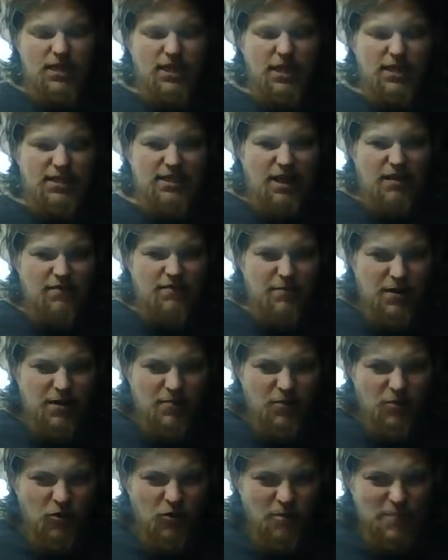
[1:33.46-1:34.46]
These have a
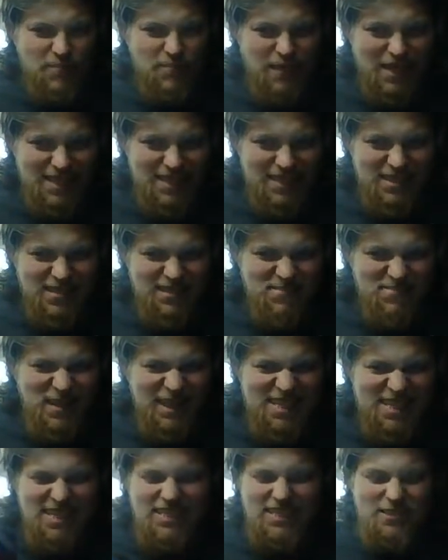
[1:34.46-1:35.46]
bit more
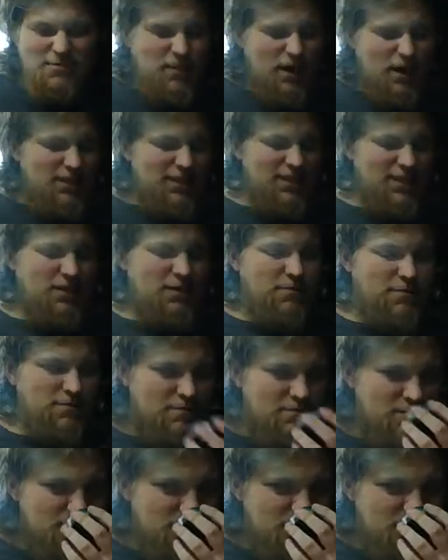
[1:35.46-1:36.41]
minty smell to them.